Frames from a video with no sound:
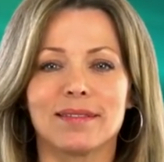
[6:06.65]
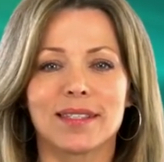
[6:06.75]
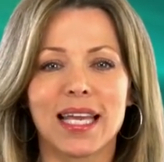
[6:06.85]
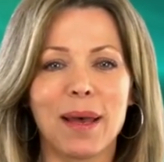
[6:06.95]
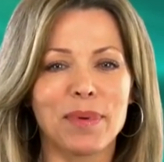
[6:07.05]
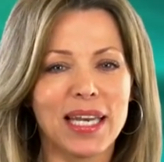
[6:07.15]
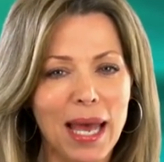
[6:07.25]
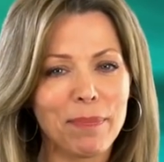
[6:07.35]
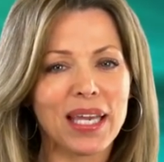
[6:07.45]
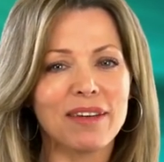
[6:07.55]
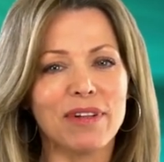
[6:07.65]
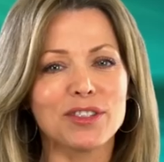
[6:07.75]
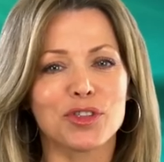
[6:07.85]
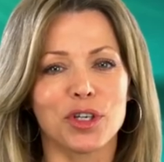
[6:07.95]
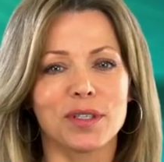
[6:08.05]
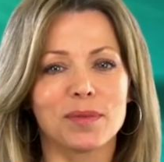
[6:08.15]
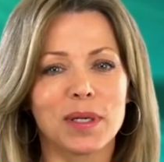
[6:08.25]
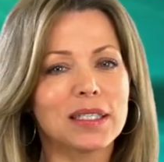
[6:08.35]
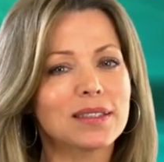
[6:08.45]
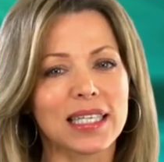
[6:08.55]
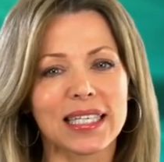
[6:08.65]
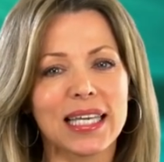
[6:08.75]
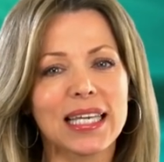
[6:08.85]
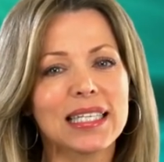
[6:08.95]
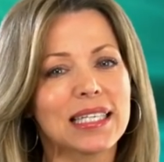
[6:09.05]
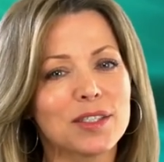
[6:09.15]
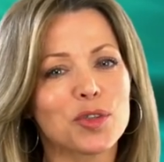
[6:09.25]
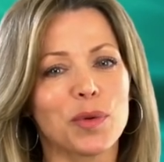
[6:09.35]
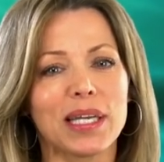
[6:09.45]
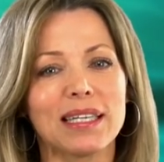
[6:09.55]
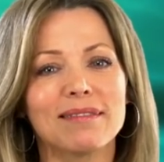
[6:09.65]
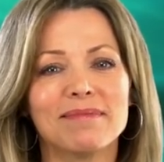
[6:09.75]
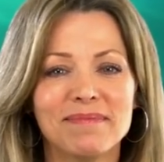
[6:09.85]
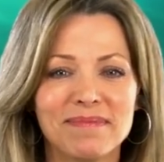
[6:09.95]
to cap an epic adventure. Well, the king and his queen.